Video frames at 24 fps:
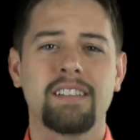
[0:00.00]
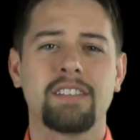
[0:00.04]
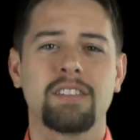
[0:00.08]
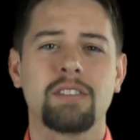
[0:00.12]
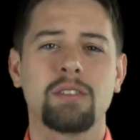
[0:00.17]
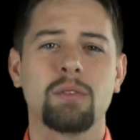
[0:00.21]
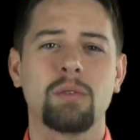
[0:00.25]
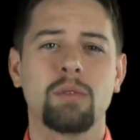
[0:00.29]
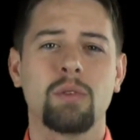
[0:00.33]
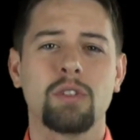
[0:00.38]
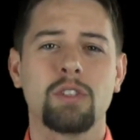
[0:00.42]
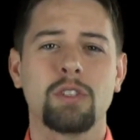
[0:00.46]

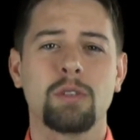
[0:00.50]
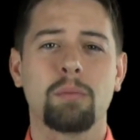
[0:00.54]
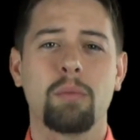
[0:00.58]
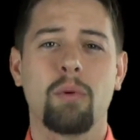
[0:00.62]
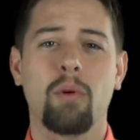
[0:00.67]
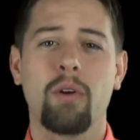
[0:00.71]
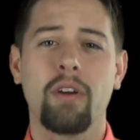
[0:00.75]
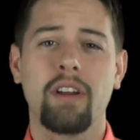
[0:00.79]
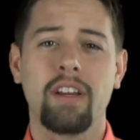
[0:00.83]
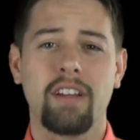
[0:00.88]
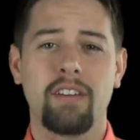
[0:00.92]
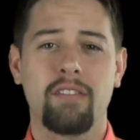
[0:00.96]
school
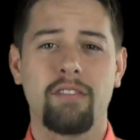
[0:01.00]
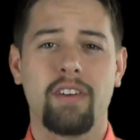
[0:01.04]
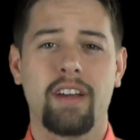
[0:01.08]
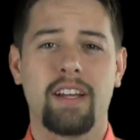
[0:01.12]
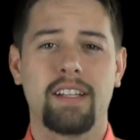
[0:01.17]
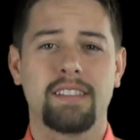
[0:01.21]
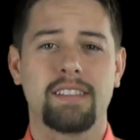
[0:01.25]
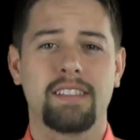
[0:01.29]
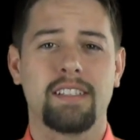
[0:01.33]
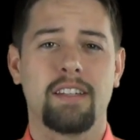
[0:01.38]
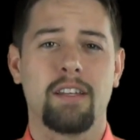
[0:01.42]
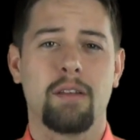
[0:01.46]
sporting
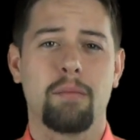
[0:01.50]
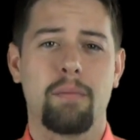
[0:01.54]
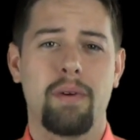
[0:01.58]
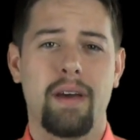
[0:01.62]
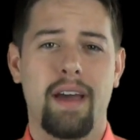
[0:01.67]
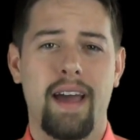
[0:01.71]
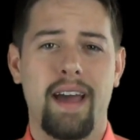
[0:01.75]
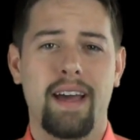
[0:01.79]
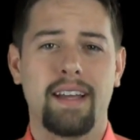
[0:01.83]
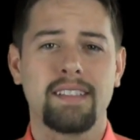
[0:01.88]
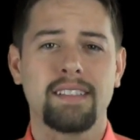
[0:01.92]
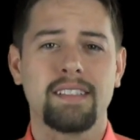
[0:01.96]
events in the
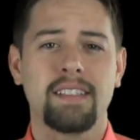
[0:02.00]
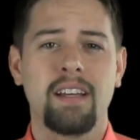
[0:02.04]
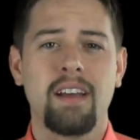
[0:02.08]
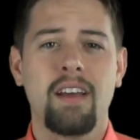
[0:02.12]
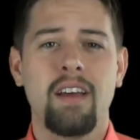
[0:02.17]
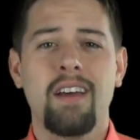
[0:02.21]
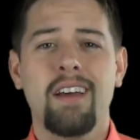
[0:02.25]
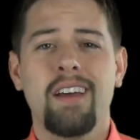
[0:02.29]
past